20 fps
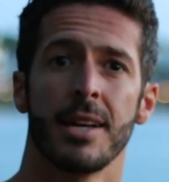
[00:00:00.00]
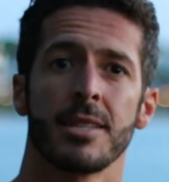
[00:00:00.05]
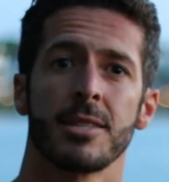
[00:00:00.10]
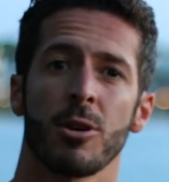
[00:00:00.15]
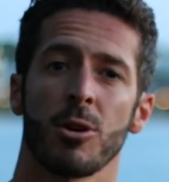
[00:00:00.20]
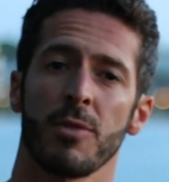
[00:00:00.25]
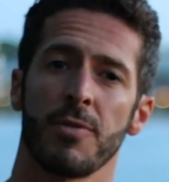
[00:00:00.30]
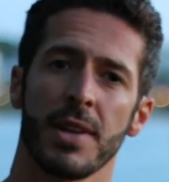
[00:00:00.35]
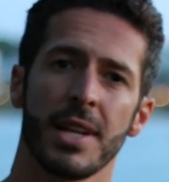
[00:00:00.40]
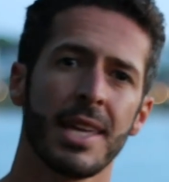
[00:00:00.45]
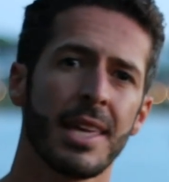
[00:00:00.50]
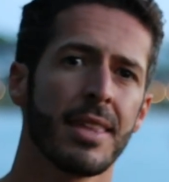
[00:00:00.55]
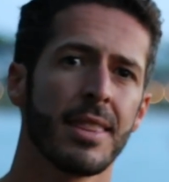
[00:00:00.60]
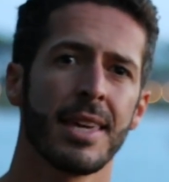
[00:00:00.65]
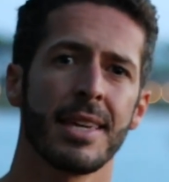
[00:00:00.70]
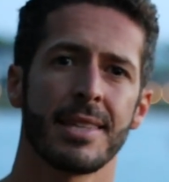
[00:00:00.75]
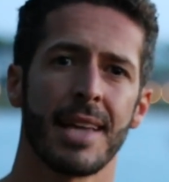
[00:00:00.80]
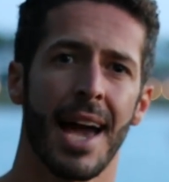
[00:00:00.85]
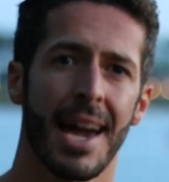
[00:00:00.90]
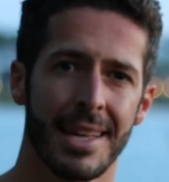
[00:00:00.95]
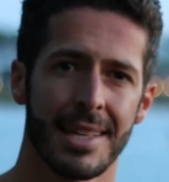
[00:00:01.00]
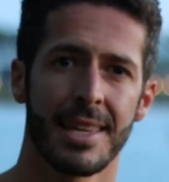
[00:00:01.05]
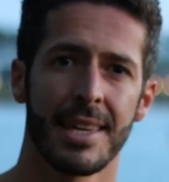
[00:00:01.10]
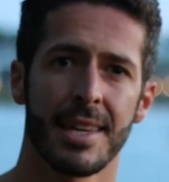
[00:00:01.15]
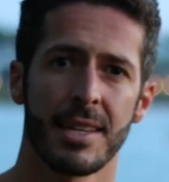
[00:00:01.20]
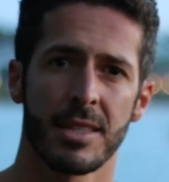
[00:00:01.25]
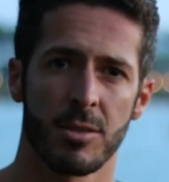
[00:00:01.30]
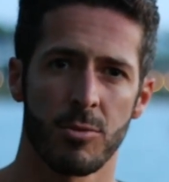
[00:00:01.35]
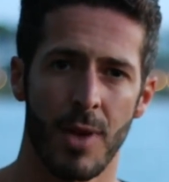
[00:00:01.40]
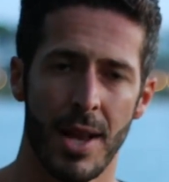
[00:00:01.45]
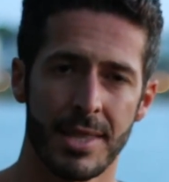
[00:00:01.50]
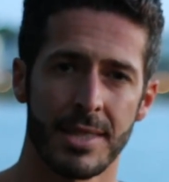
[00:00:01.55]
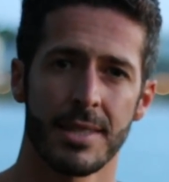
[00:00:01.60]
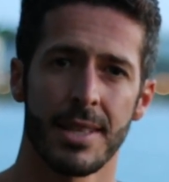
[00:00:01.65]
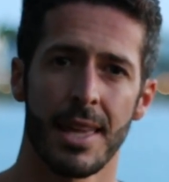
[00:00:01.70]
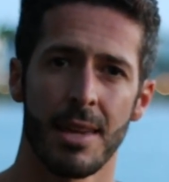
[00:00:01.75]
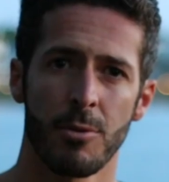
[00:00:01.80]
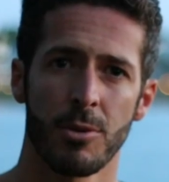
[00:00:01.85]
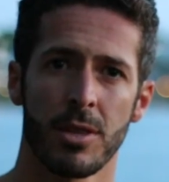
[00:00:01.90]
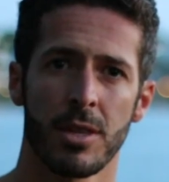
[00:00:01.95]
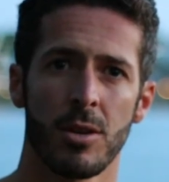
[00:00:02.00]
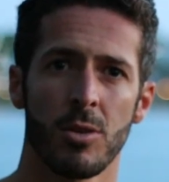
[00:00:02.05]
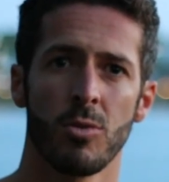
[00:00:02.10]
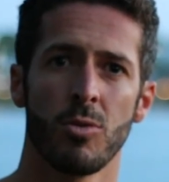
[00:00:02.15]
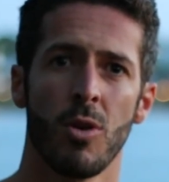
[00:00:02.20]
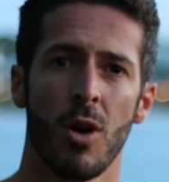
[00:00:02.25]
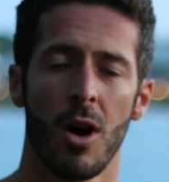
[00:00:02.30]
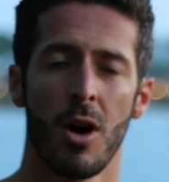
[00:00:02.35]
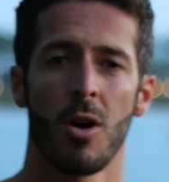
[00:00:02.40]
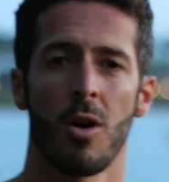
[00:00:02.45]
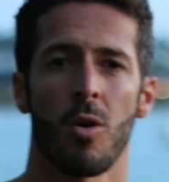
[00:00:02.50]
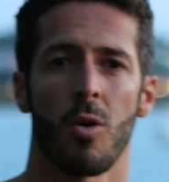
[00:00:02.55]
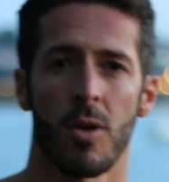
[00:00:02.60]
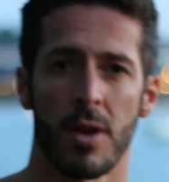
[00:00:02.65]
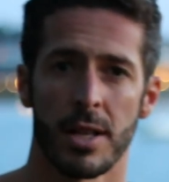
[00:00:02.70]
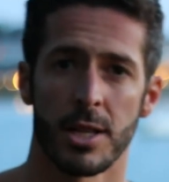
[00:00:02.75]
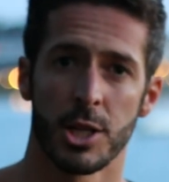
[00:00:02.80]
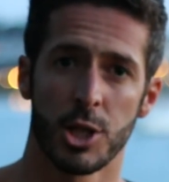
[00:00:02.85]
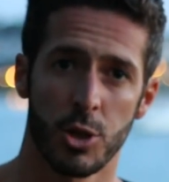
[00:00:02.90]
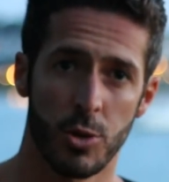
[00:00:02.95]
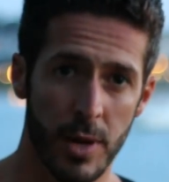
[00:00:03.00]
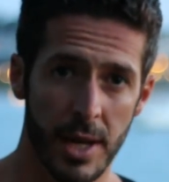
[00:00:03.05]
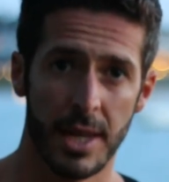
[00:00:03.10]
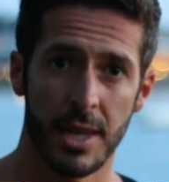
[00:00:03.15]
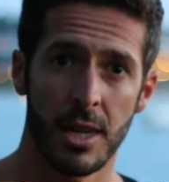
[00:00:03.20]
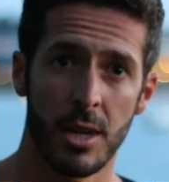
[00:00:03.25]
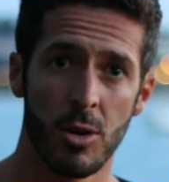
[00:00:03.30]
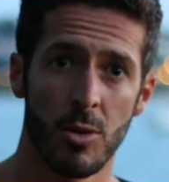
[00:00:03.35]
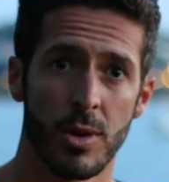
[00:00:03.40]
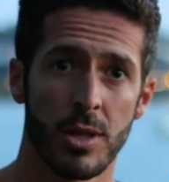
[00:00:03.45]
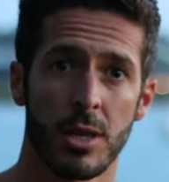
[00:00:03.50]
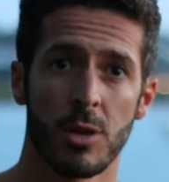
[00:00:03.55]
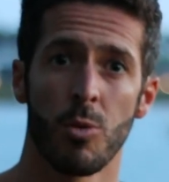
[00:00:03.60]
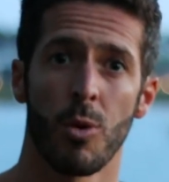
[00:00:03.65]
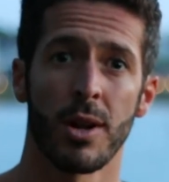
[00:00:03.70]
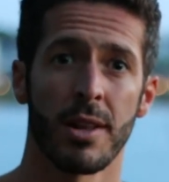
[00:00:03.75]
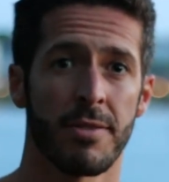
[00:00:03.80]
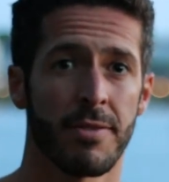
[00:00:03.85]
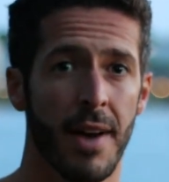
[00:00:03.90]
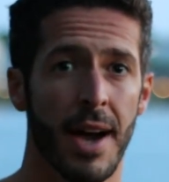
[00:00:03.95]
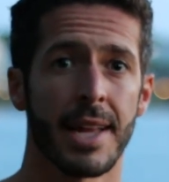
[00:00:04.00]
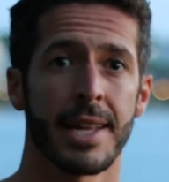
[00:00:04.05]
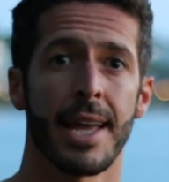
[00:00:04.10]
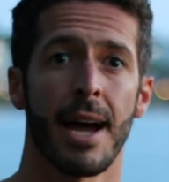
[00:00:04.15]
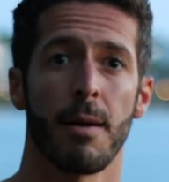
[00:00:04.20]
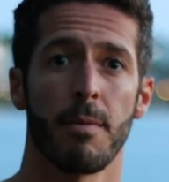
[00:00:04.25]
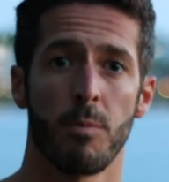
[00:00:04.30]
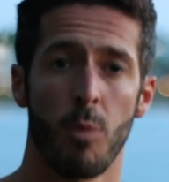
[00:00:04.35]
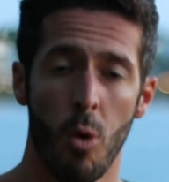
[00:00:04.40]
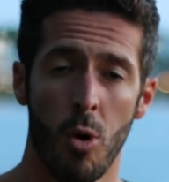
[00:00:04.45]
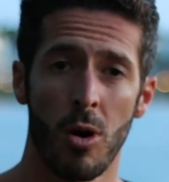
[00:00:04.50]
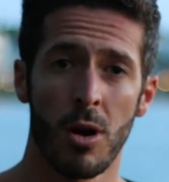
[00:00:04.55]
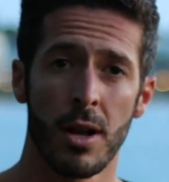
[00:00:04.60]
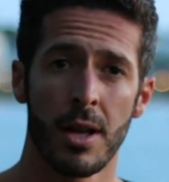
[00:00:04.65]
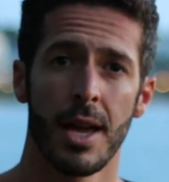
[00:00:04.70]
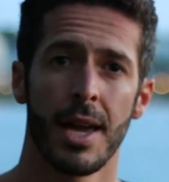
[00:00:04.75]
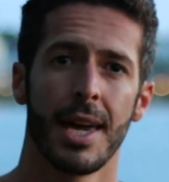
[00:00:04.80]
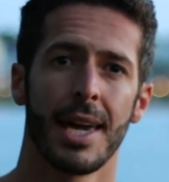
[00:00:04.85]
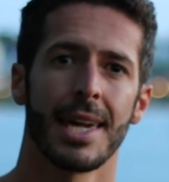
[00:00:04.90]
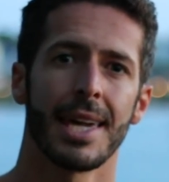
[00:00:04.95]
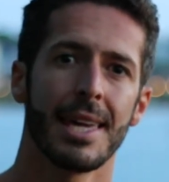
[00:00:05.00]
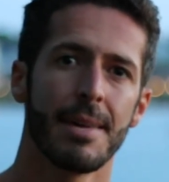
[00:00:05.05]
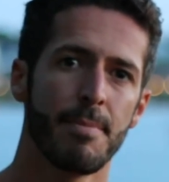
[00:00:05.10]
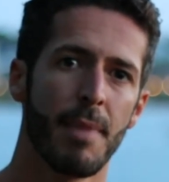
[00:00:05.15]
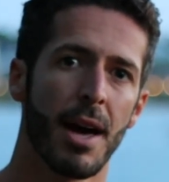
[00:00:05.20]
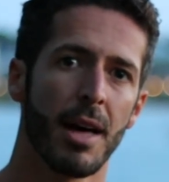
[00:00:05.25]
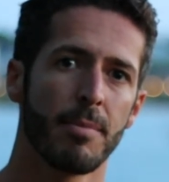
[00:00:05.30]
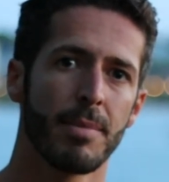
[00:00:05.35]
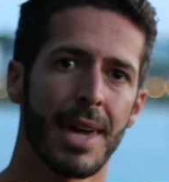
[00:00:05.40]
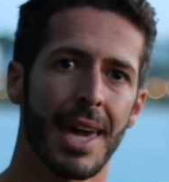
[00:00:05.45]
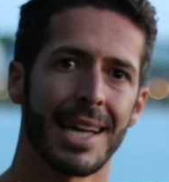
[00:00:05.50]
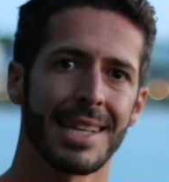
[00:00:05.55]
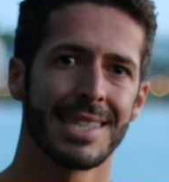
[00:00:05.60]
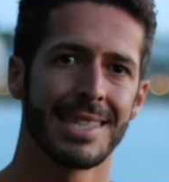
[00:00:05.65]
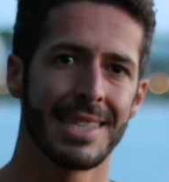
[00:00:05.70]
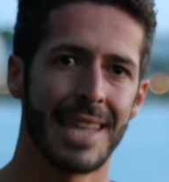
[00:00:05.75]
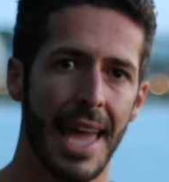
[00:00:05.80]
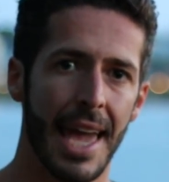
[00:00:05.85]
So if any of these ideas resonate with you or intrigue you and you want to find out more, email me at